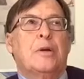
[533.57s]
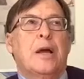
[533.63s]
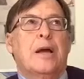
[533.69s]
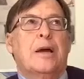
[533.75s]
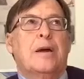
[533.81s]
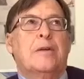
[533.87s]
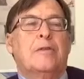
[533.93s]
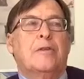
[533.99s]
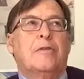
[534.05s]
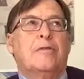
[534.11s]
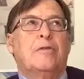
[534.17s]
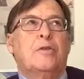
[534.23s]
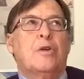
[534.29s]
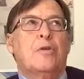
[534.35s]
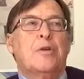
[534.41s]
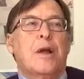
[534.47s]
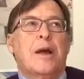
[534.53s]
if you
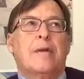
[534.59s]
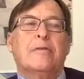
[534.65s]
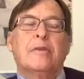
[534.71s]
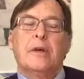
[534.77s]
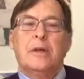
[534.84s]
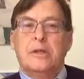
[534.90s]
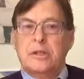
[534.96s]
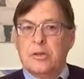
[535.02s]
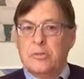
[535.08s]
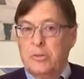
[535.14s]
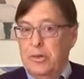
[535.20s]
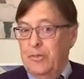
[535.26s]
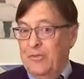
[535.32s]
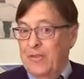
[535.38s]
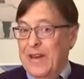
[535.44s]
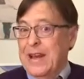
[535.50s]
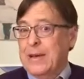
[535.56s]
don't have so many
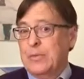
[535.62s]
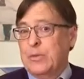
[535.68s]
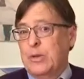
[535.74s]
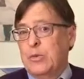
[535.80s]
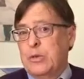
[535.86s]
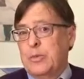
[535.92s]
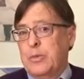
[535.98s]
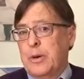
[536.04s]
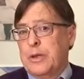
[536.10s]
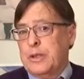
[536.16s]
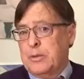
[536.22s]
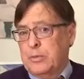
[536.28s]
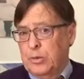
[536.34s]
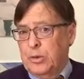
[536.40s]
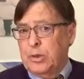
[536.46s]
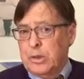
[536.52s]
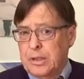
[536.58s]
family
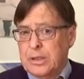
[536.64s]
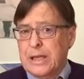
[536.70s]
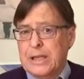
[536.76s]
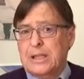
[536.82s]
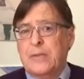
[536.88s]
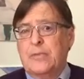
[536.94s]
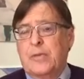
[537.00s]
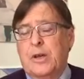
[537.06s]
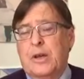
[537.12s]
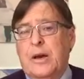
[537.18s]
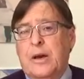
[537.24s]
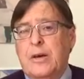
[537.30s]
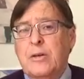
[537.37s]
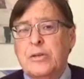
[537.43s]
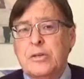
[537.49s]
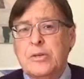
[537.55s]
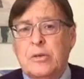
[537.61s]
responsibilities. That's something
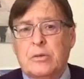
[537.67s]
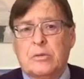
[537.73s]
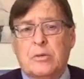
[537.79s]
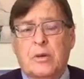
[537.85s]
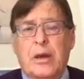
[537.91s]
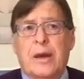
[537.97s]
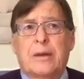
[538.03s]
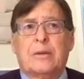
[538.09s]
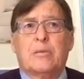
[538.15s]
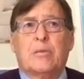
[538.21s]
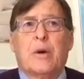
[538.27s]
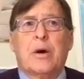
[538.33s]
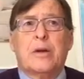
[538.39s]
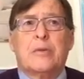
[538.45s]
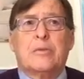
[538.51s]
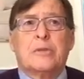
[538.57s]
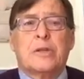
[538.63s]
I also had in
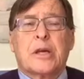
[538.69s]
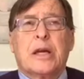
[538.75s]
mind